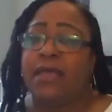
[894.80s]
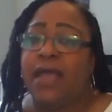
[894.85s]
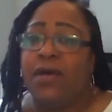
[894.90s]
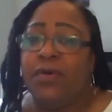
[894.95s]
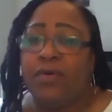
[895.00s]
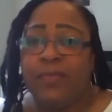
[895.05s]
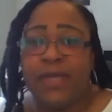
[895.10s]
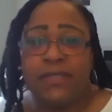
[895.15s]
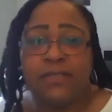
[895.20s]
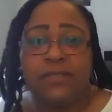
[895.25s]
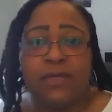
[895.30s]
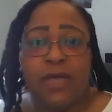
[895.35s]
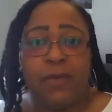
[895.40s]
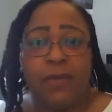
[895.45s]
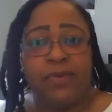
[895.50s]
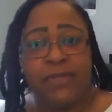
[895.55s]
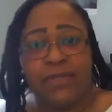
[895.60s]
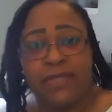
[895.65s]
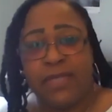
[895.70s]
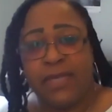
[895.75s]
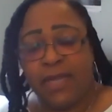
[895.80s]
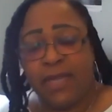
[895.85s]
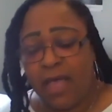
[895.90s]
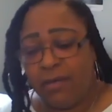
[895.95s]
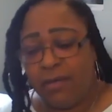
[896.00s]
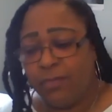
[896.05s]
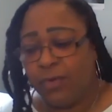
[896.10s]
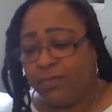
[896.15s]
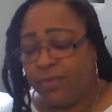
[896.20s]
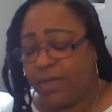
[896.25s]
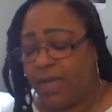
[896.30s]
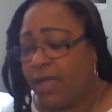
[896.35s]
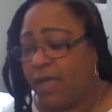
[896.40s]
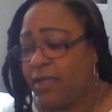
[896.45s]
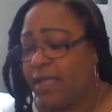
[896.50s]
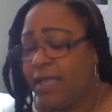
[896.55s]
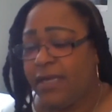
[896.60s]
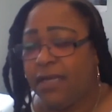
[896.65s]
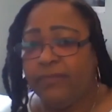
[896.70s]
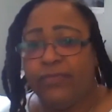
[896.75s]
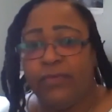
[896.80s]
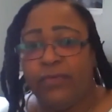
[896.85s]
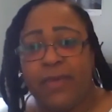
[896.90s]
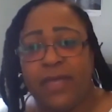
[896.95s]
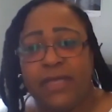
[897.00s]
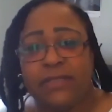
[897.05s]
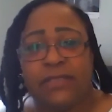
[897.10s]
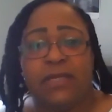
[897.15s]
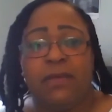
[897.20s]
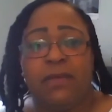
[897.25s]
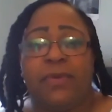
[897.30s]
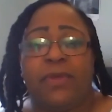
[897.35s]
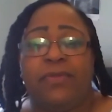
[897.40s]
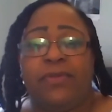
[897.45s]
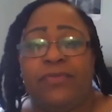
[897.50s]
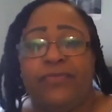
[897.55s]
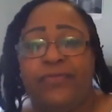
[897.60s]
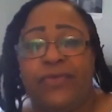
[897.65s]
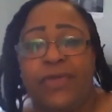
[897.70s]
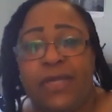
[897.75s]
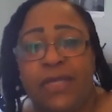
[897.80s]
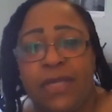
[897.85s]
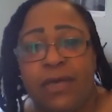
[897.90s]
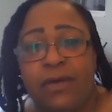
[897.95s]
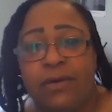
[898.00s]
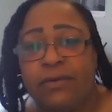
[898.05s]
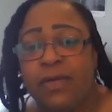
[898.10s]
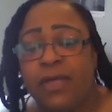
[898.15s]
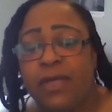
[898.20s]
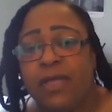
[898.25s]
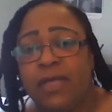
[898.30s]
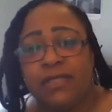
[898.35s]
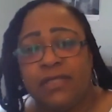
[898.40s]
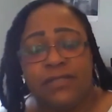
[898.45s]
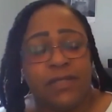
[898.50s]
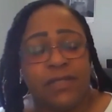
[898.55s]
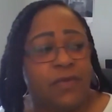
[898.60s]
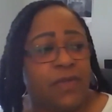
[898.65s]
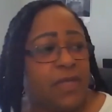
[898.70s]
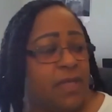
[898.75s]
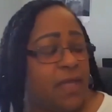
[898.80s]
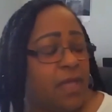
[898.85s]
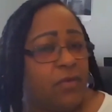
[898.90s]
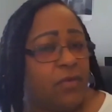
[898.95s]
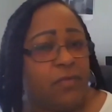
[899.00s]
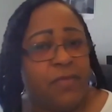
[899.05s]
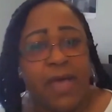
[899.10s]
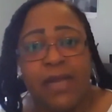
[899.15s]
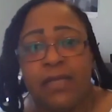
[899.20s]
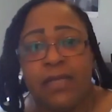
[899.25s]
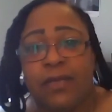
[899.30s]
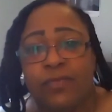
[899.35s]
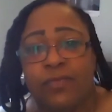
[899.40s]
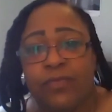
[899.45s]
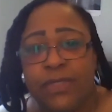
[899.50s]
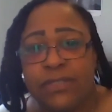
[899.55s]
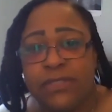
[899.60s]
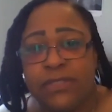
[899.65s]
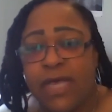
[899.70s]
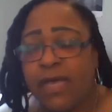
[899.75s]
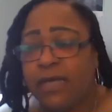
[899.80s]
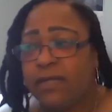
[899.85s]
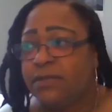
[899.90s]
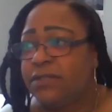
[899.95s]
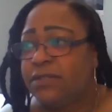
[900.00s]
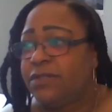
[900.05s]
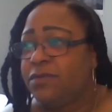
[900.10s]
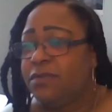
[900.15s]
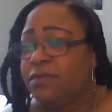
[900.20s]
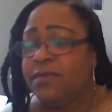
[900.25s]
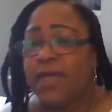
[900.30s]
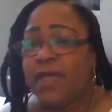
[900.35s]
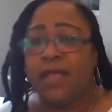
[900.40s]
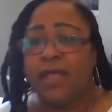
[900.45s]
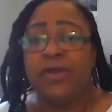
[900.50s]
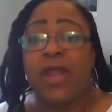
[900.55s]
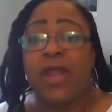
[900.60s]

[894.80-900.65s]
and I will make sure I put that, I'm gonna put all that information up on the video so that everybody can reach out to a